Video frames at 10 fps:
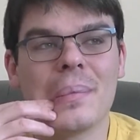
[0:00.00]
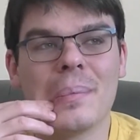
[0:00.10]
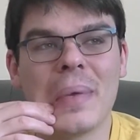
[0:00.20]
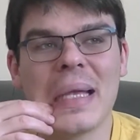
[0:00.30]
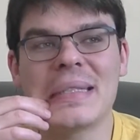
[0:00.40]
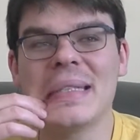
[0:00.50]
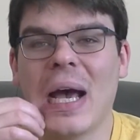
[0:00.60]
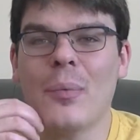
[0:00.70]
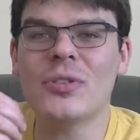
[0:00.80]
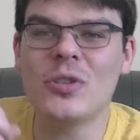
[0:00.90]
It's not
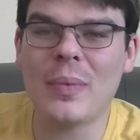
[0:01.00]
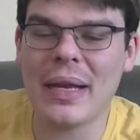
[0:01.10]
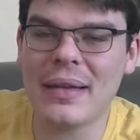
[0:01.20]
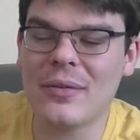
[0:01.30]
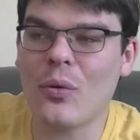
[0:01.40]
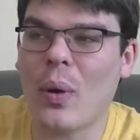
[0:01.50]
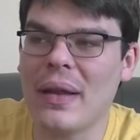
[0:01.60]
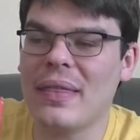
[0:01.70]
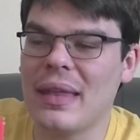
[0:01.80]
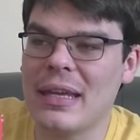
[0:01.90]
what you might quite
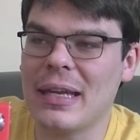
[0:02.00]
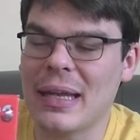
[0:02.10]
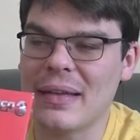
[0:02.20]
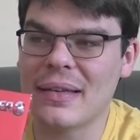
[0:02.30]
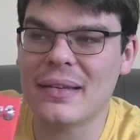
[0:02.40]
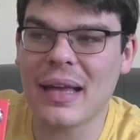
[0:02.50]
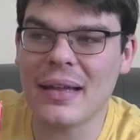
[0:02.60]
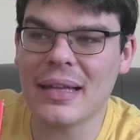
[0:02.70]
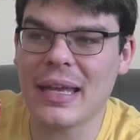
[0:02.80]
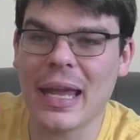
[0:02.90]
think it is. It's not
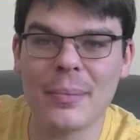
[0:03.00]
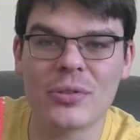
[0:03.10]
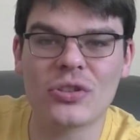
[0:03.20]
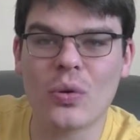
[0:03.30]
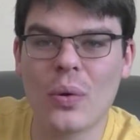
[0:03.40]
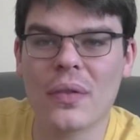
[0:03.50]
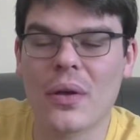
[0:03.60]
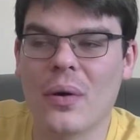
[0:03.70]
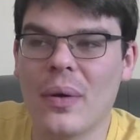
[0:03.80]
like immature though.